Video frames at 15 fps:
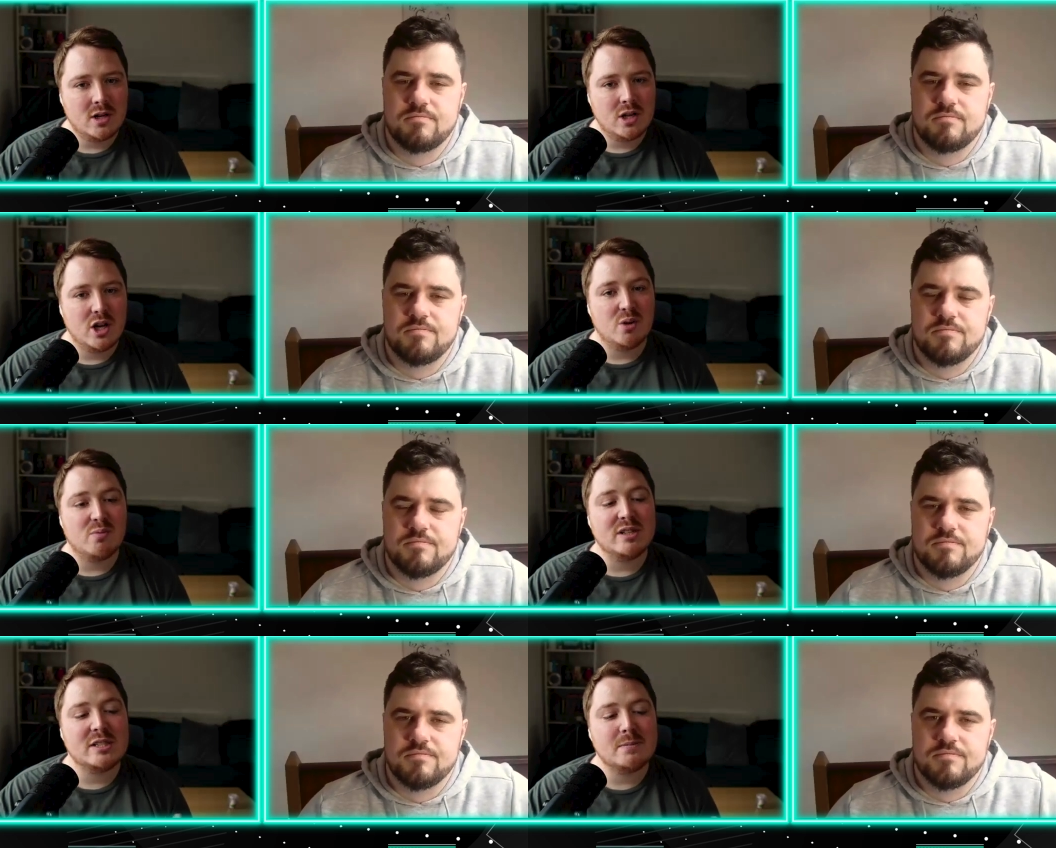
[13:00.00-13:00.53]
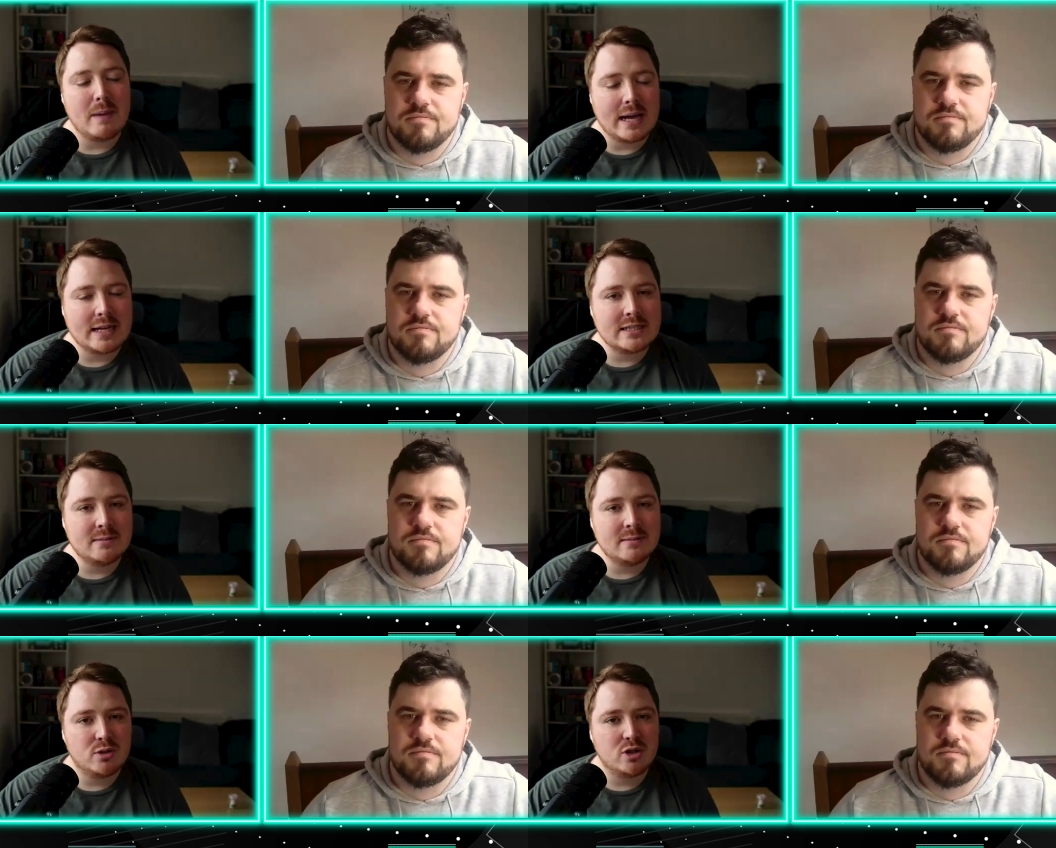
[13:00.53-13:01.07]
Speaker 1: and respect
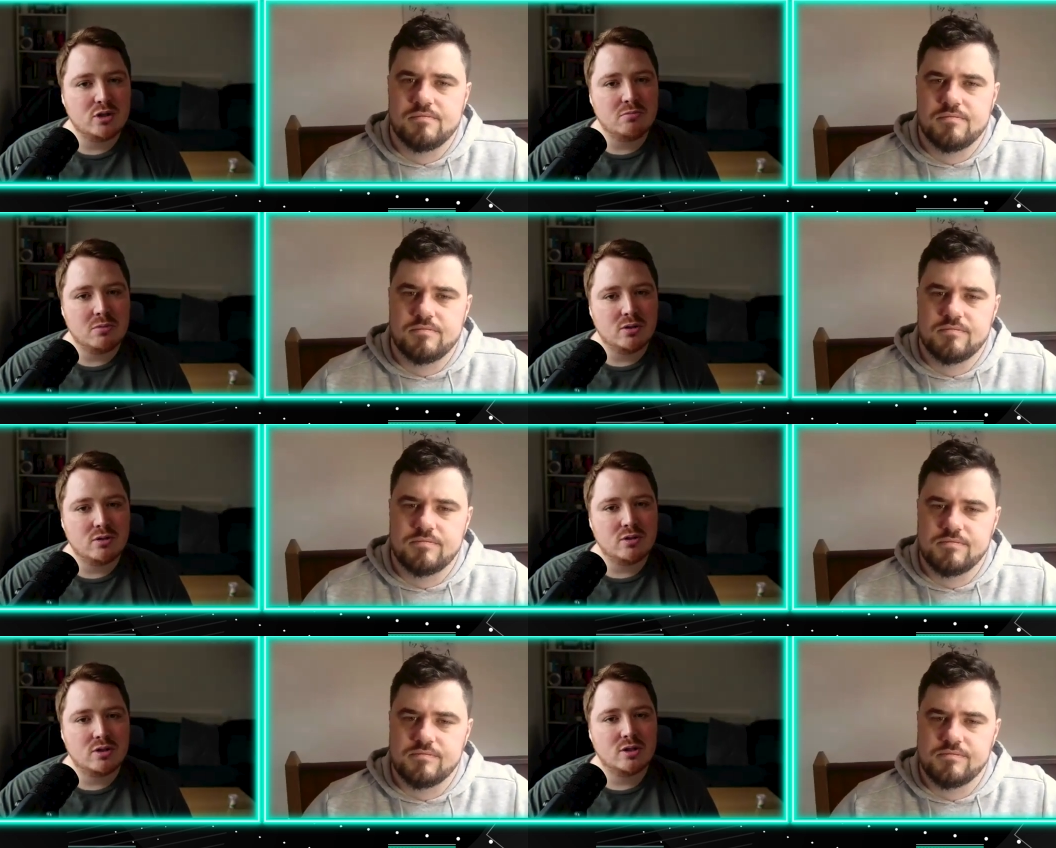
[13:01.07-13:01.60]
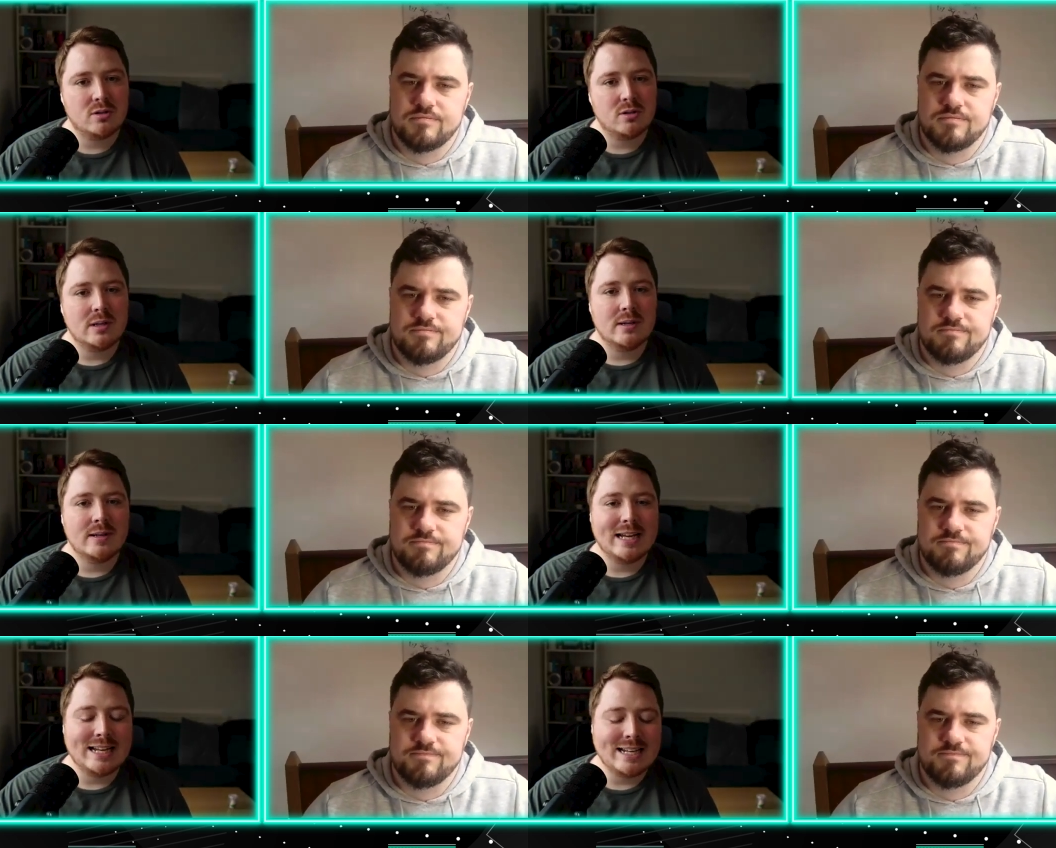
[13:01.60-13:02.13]
him too much.
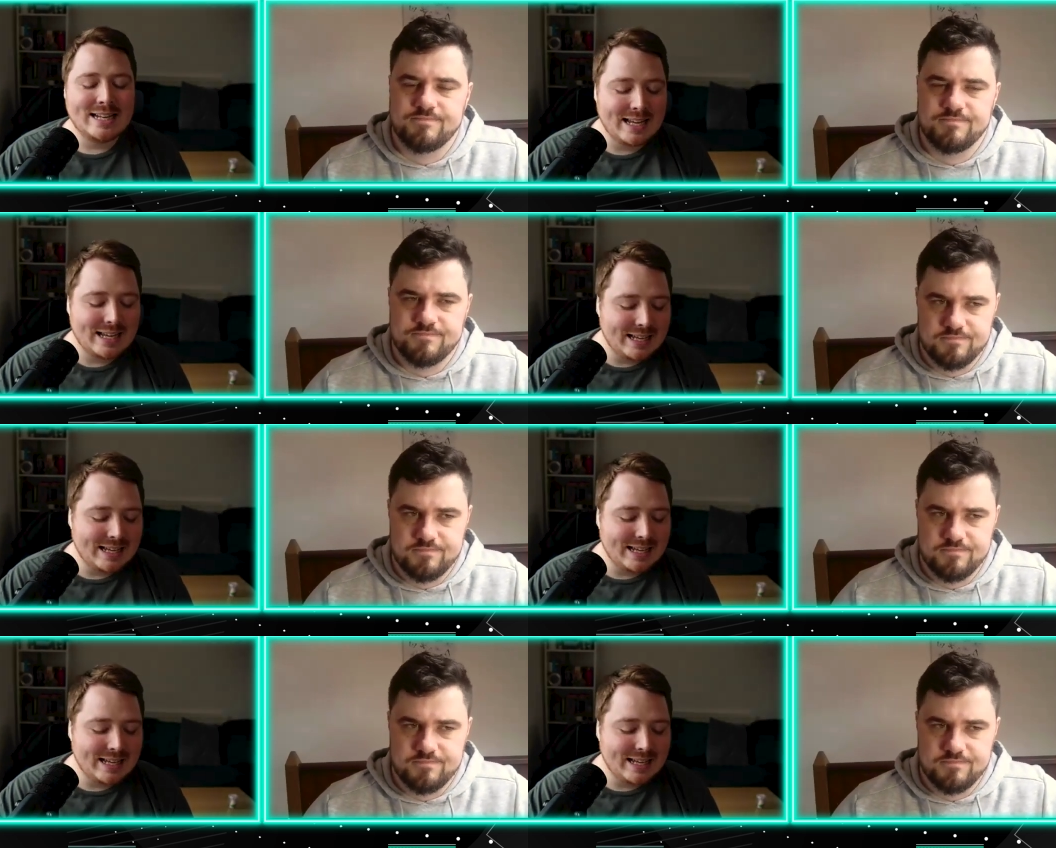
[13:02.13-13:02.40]
And